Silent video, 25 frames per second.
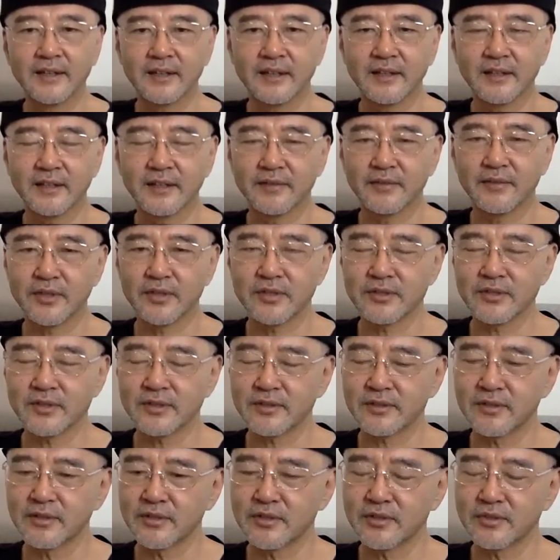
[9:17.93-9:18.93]
And
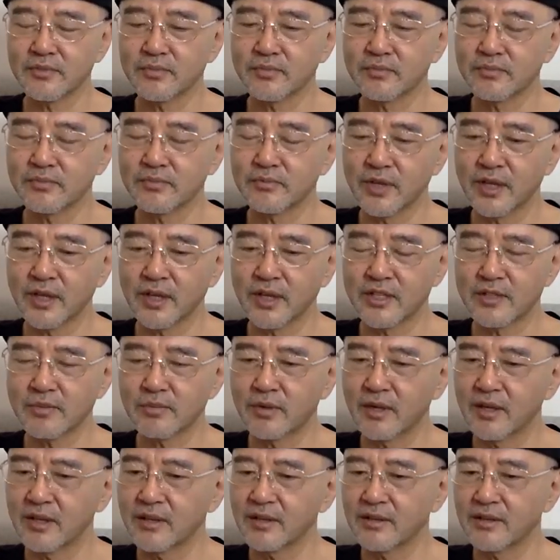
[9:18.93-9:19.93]
this Chinese
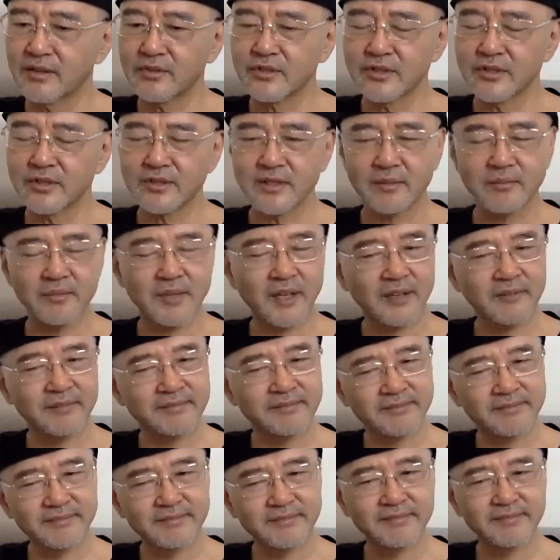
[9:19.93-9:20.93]
brother just, I'm like,
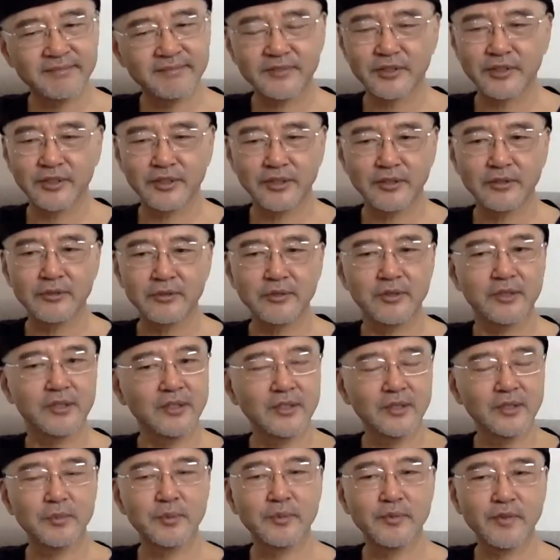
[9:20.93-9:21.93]
you know, you
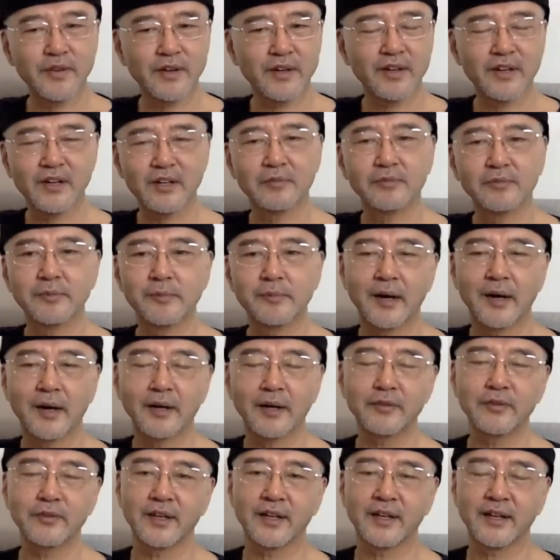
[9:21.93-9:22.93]
need to be very careful
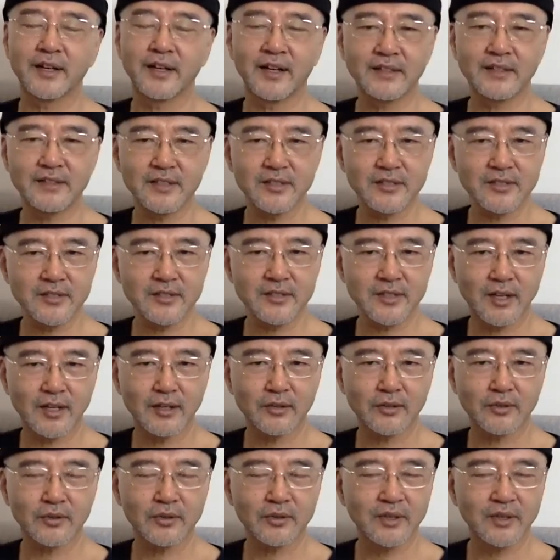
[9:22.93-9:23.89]
about that, and I just kind of